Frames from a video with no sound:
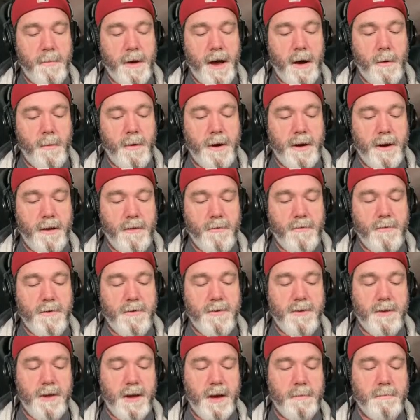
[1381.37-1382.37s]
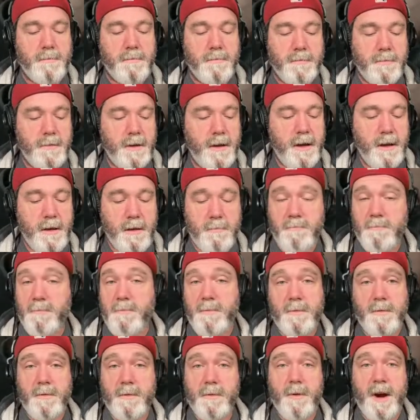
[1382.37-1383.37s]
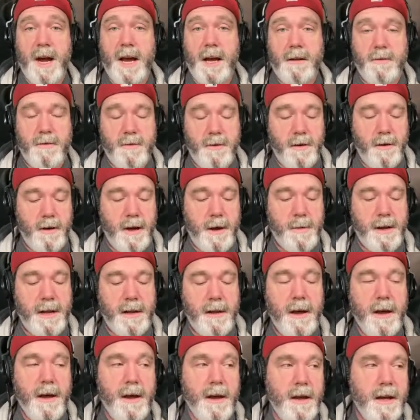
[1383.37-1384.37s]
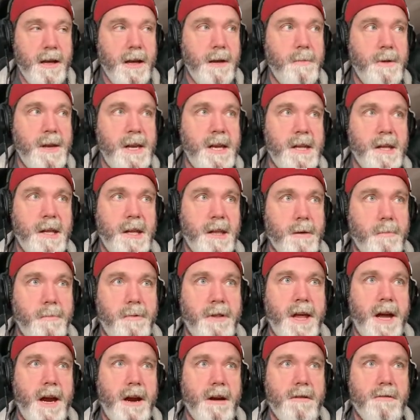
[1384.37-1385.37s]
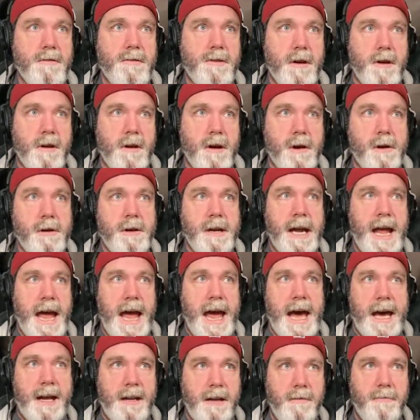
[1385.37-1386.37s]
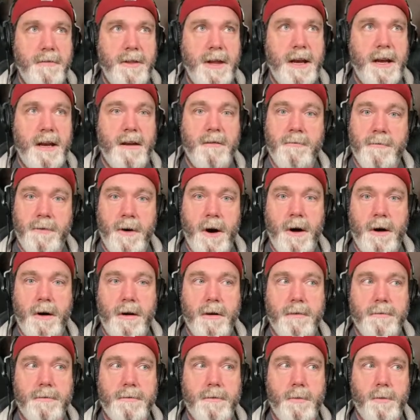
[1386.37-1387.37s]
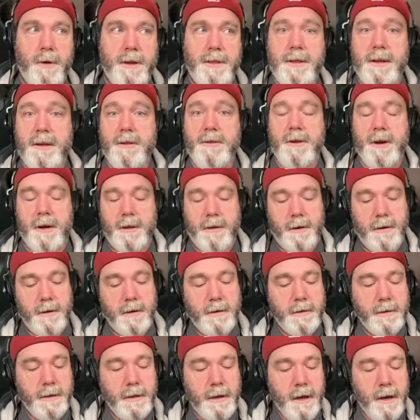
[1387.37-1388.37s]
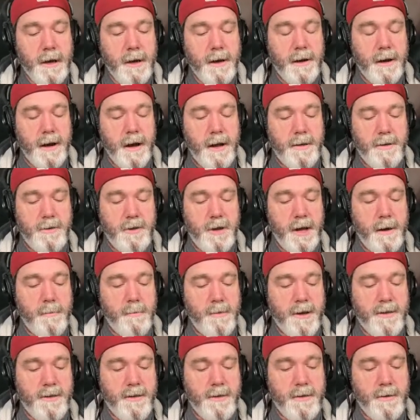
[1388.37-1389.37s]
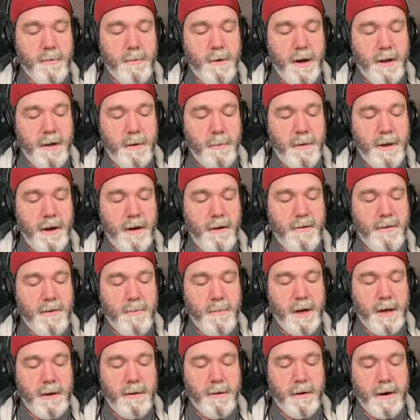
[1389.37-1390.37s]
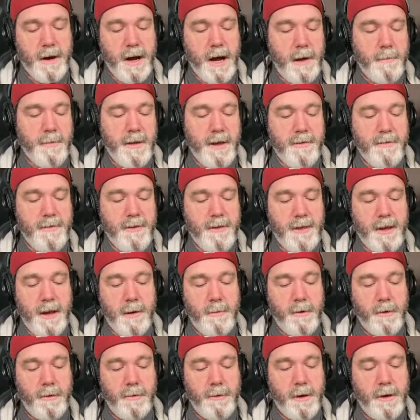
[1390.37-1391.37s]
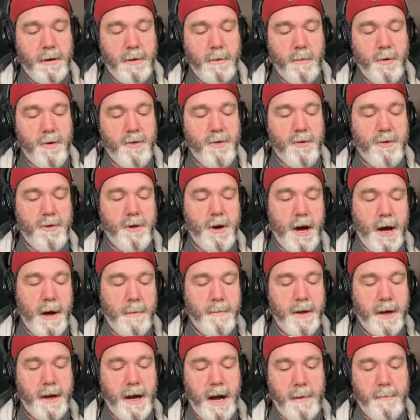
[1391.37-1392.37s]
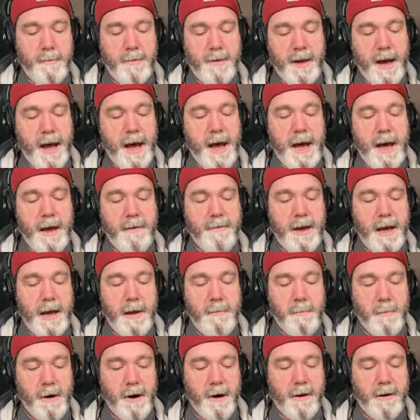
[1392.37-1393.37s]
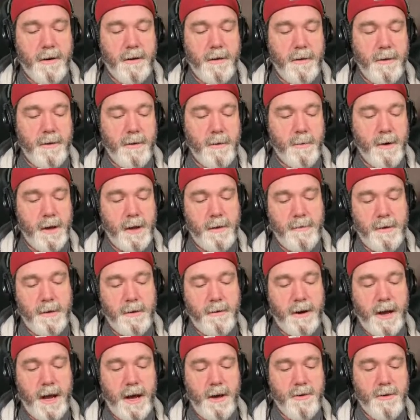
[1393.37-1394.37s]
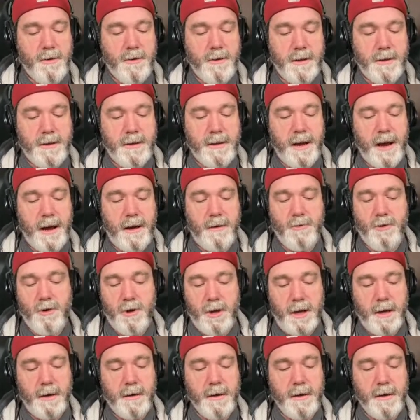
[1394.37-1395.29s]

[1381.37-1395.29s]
what interests them. Great. So, immediately the players are already actively involved with each other. The GM listens while the players make their goblins. They will note which job the goblins have and mark the relevant locations on the town sheet.